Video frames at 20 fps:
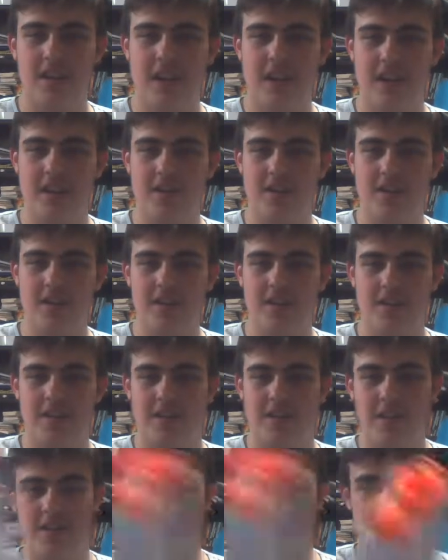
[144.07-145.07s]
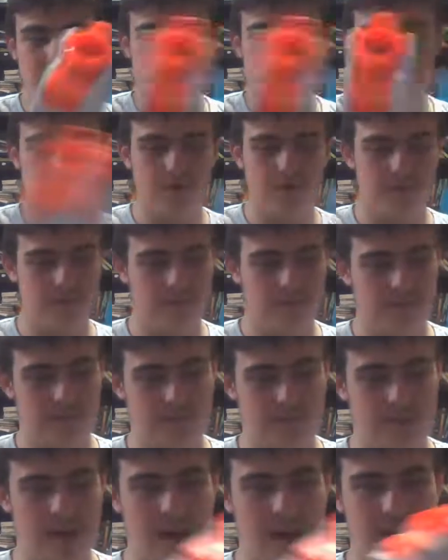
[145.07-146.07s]
And thank you for,
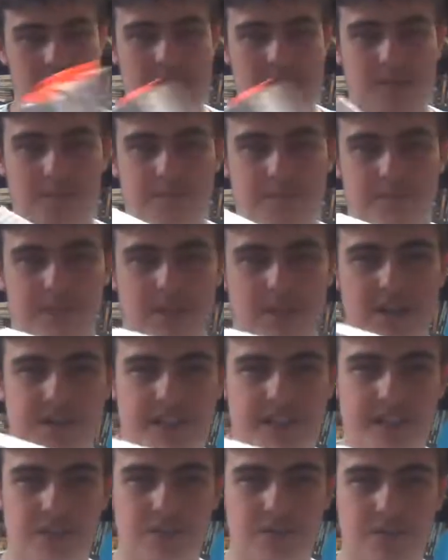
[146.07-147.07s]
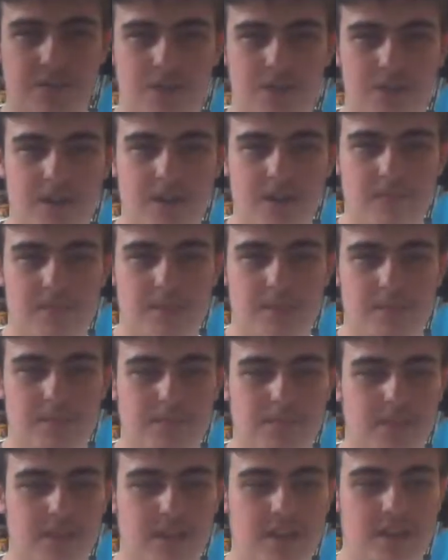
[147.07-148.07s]
it'll probably take a little while,
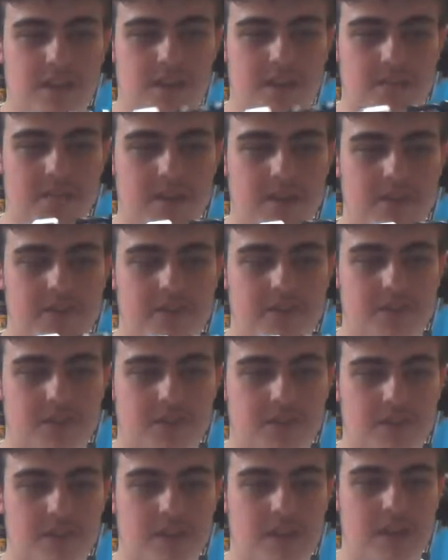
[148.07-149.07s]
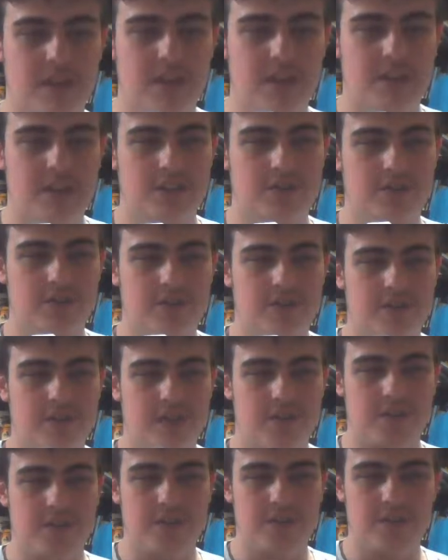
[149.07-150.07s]
probably a month or so
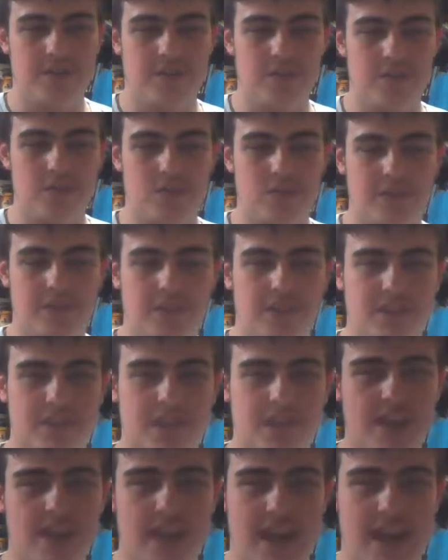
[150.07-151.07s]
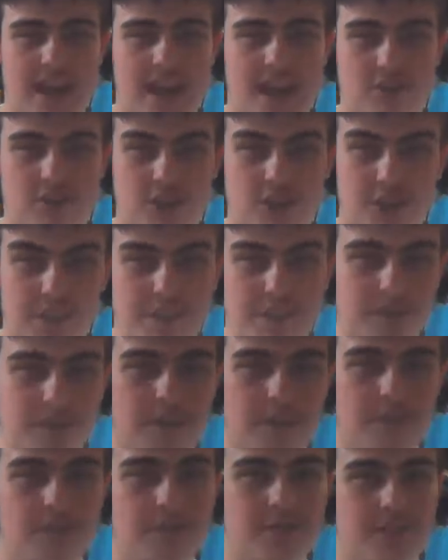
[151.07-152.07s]
to create the build. We'll see how
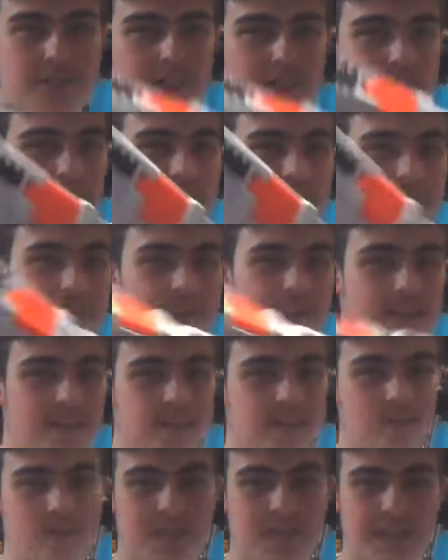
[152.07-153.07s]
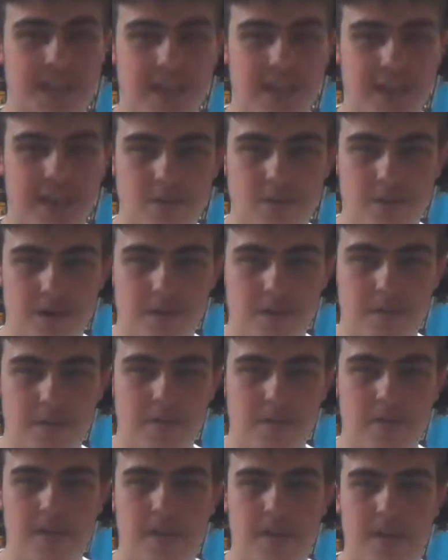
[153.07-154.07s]
shipping goes is the main thing. That will take a while.
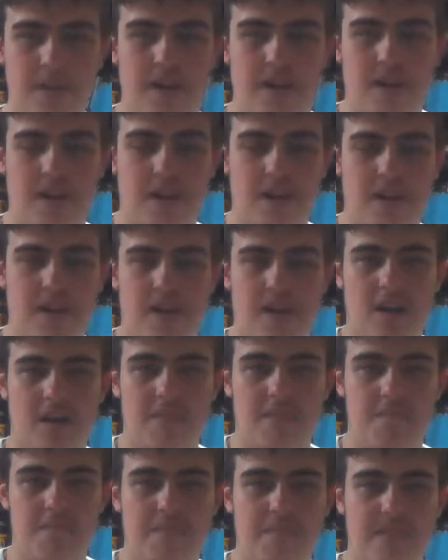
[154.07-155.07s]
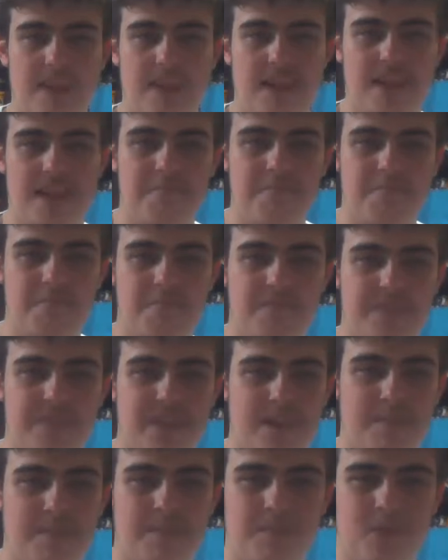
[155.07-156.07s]
And
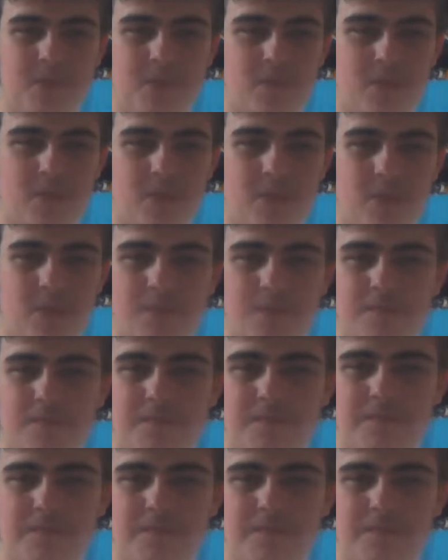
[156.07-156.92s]
yeah, overall,